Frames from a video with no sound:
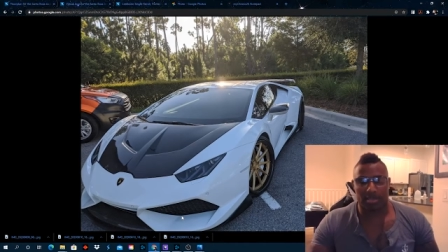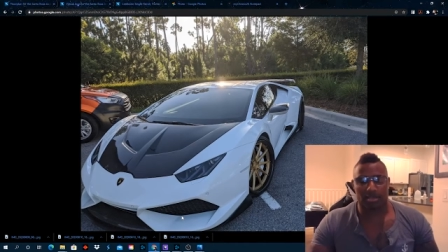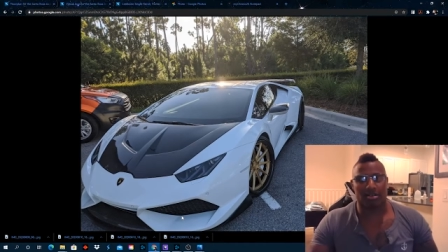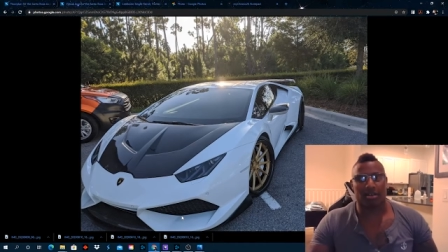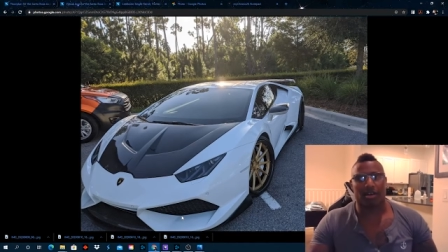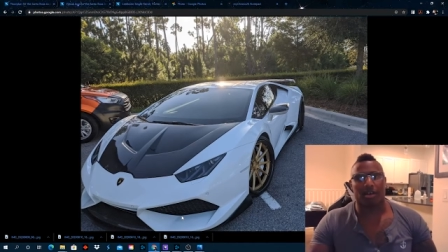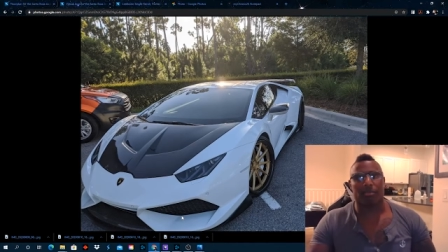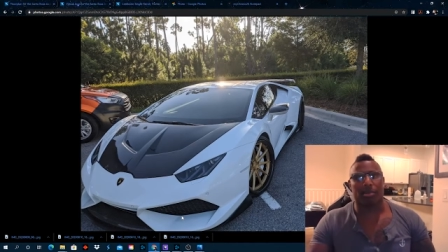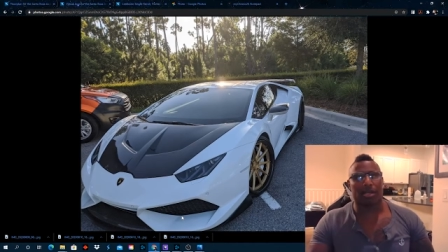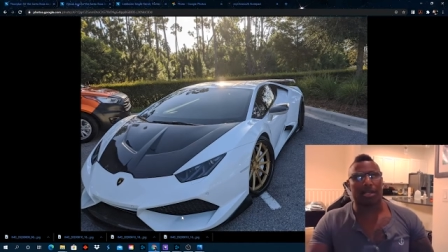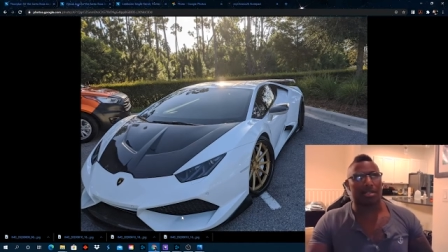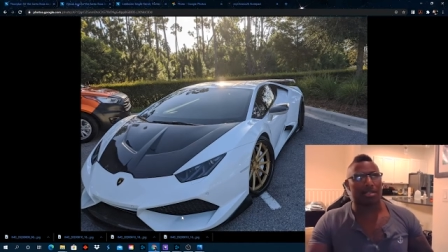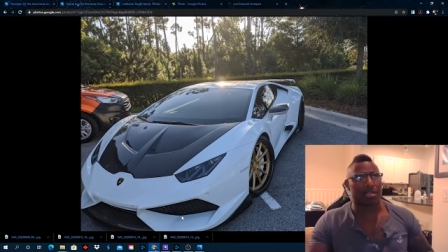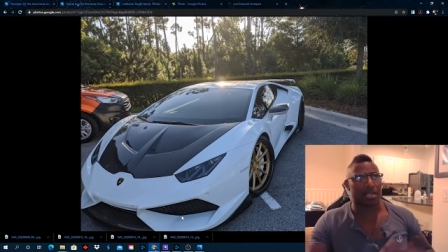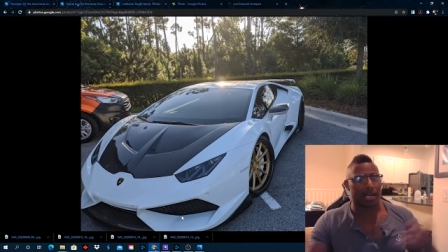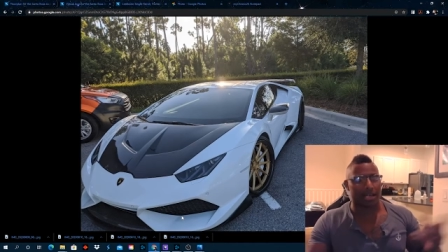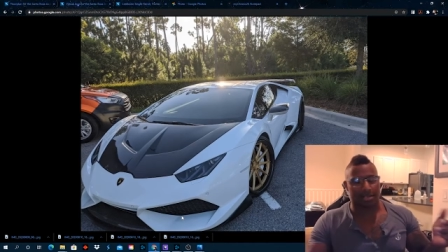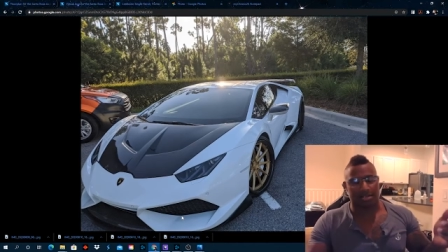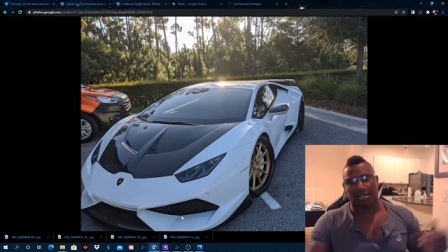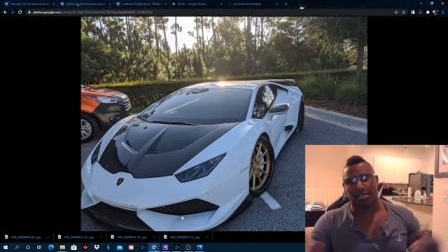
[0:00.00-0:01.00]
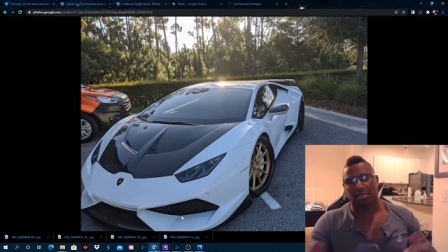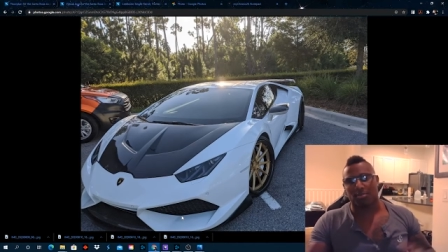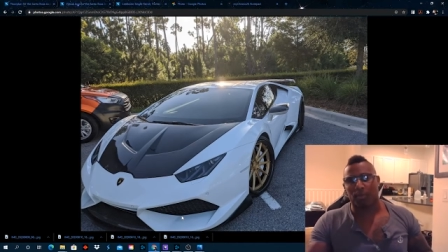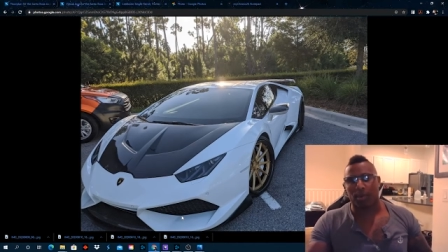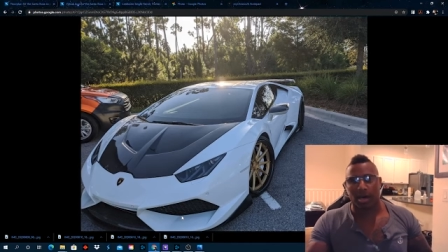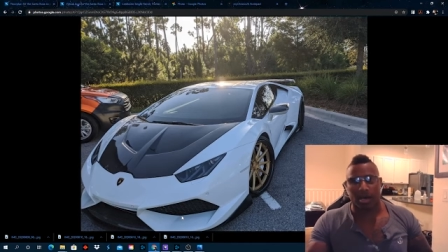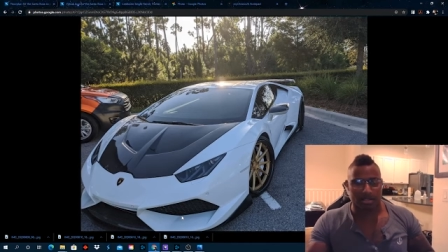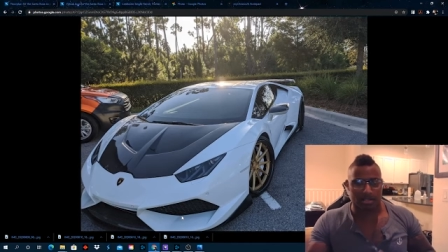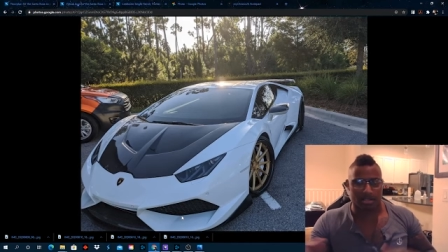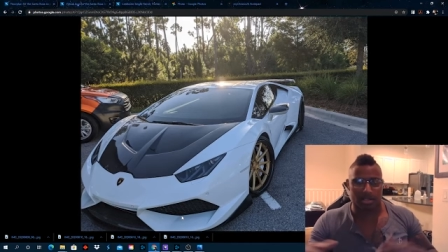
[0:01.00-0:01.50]
So I've been to Texas,
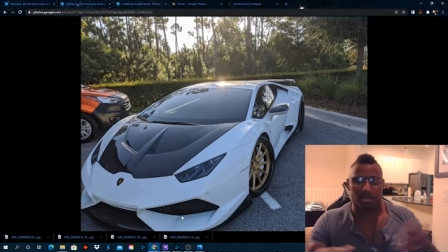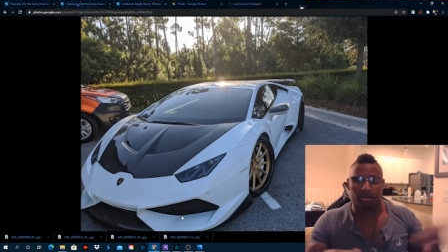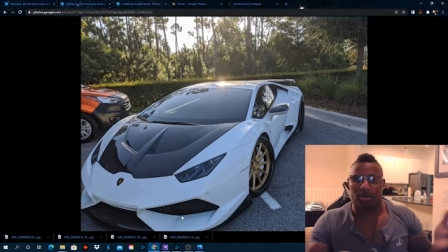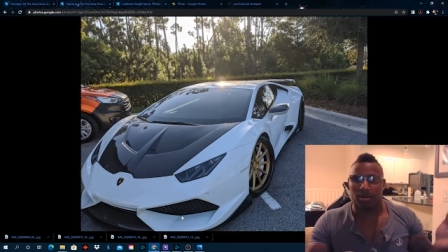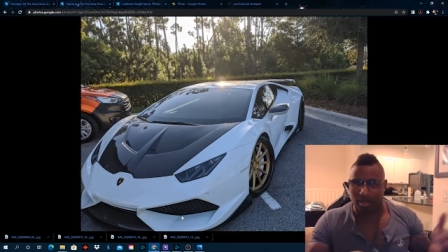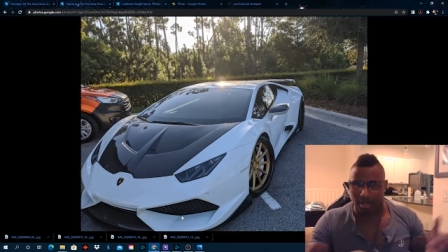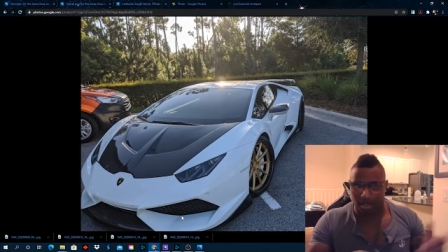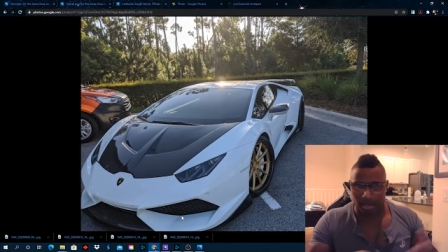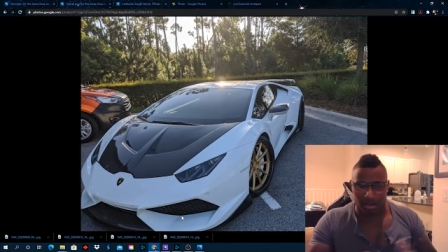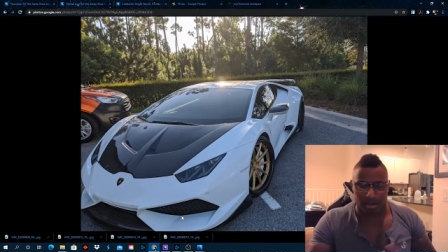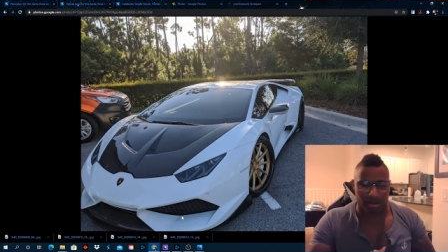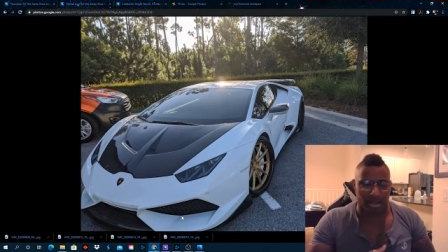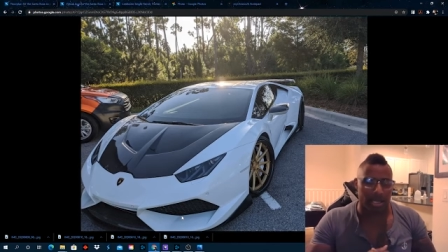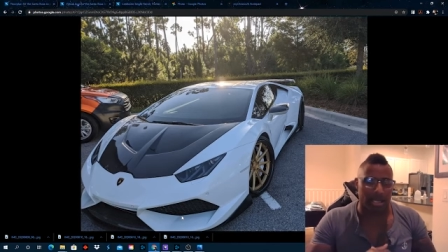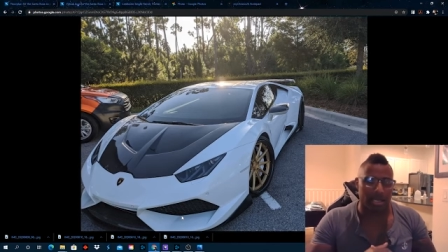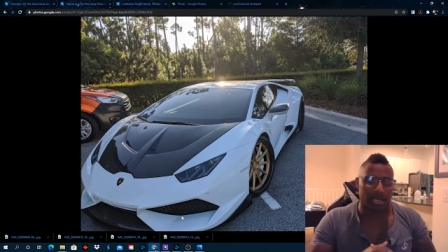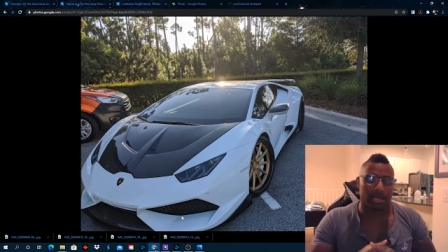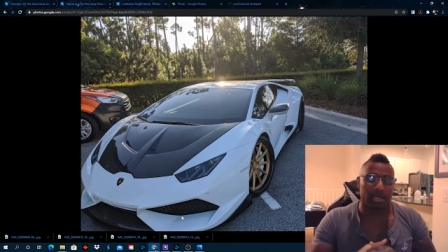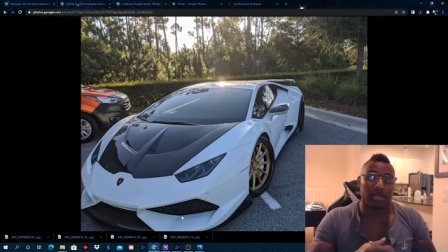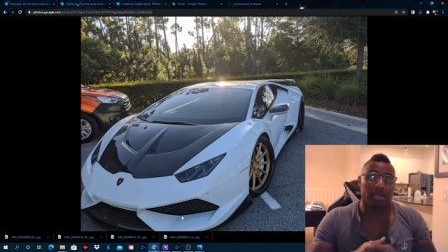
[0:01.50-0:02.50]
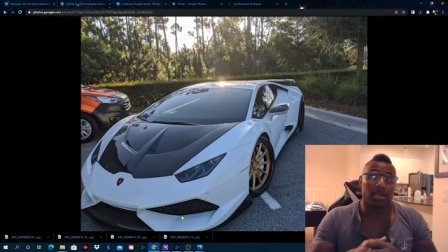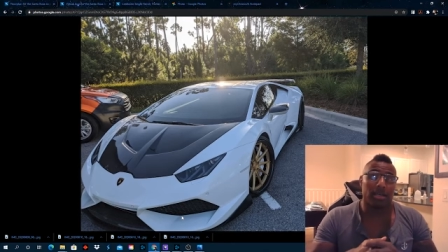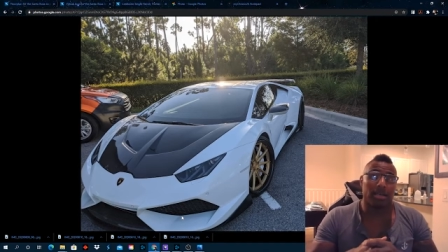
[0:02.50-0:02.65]
Boston, North Carolina,